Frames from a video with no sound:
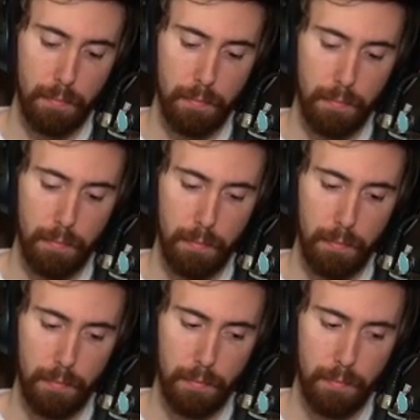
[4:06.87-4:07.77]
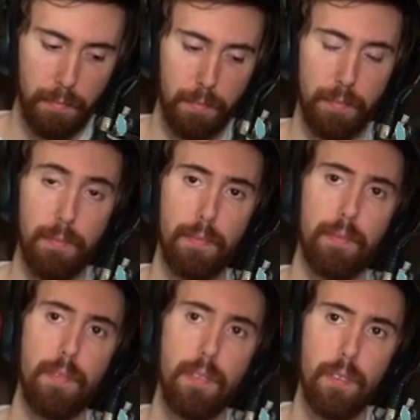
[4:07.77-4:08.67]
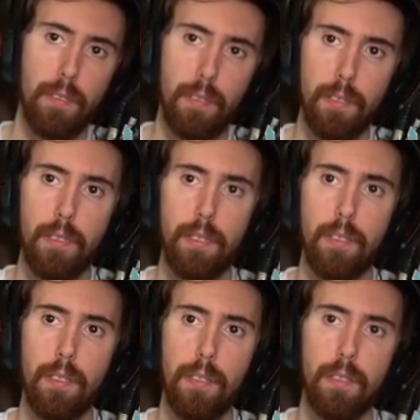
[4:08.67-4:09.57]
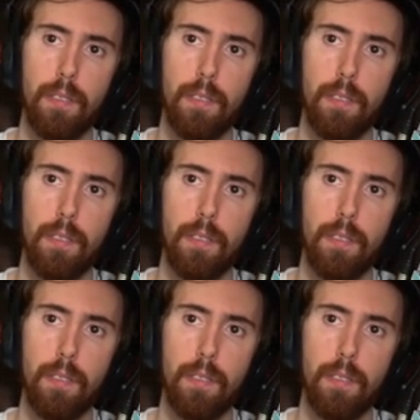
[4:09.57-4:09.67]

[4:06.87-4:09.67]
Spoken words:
No one is speaking in this clip.